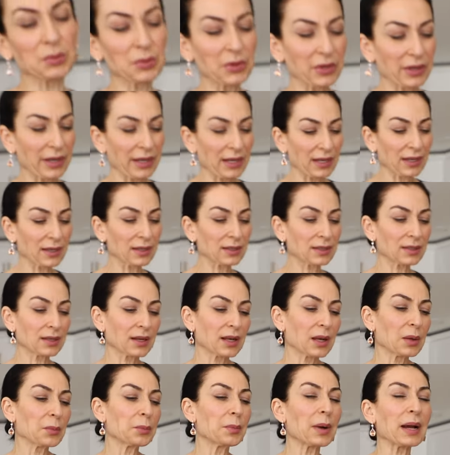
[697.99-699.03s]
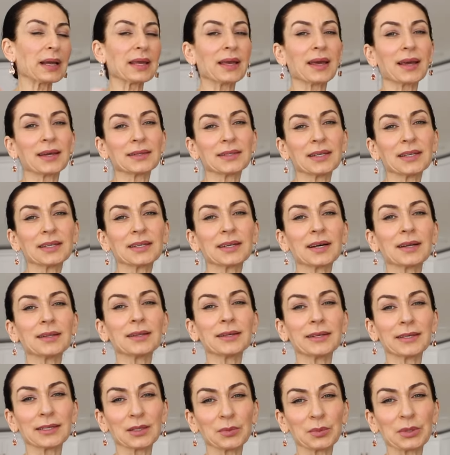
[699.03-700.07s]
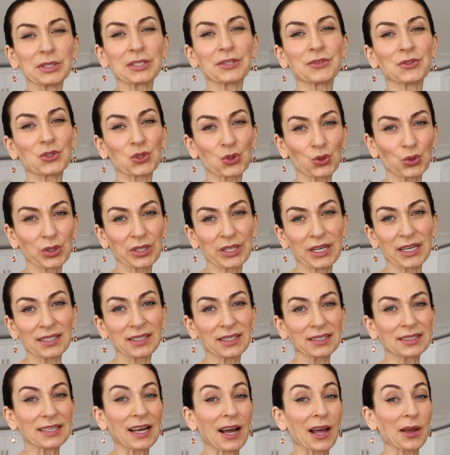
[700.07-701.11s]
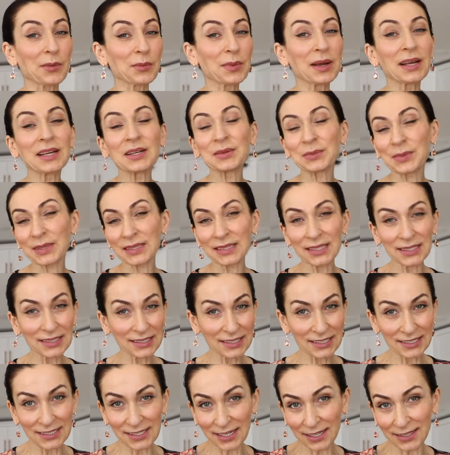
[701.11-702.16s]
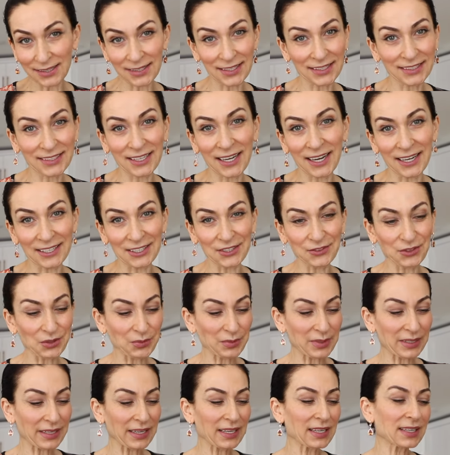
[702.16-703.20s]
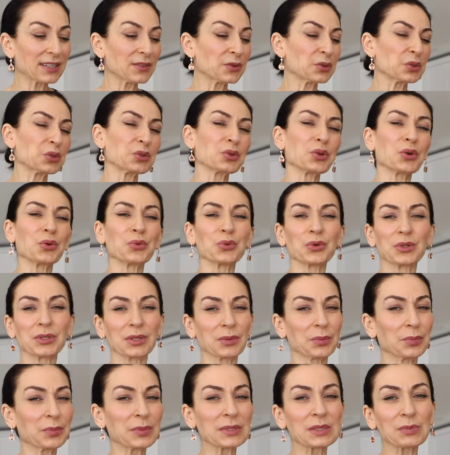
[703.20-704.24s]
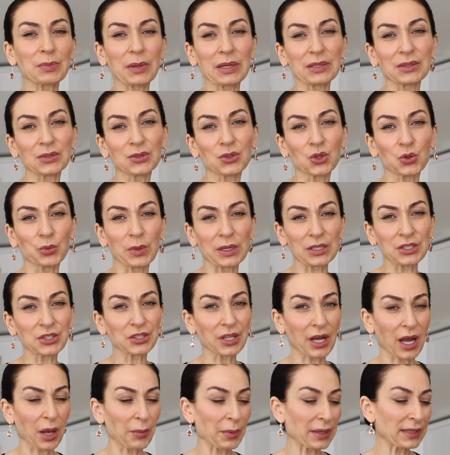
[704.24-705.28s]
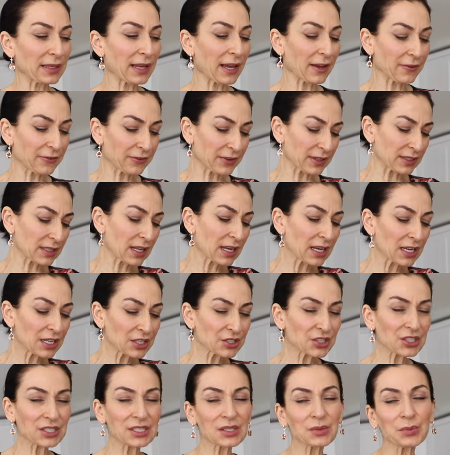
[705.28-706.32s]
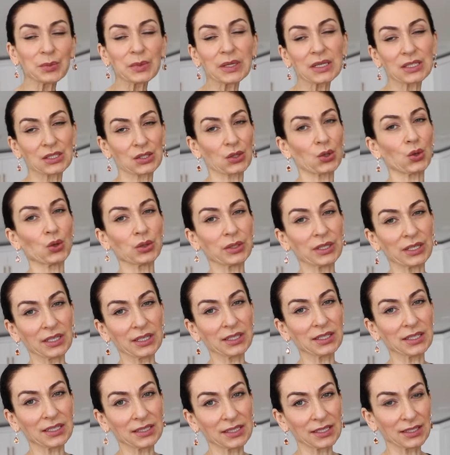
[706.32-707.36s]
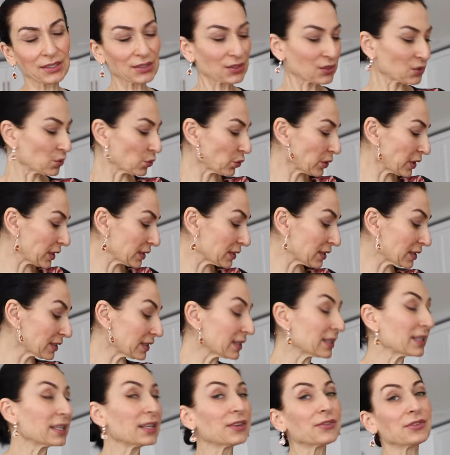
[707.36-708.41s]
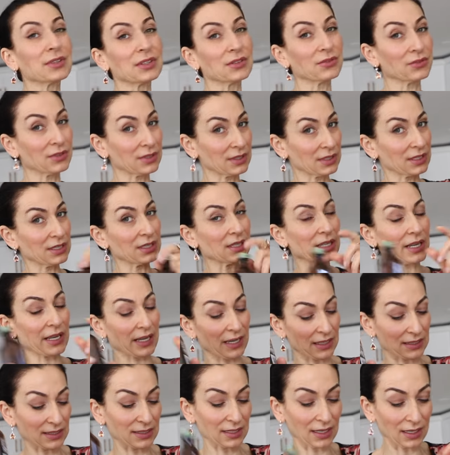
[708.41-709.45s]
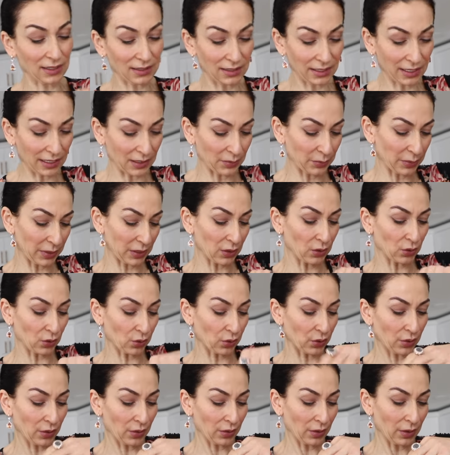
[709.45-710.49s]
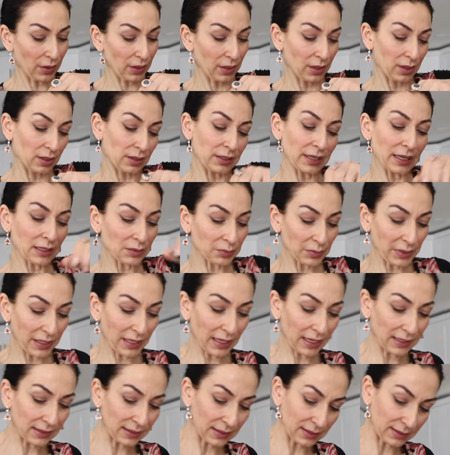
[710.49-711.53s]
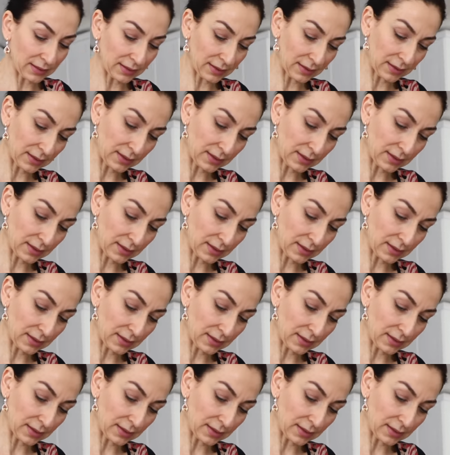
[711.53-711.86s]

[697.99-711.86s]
meringue by adding a little bit of sugar at a time, but this is not that kind of a meringue. You don't want to spend too much time and effort. Just mix all the ingredients together. Even vanilla extract can be added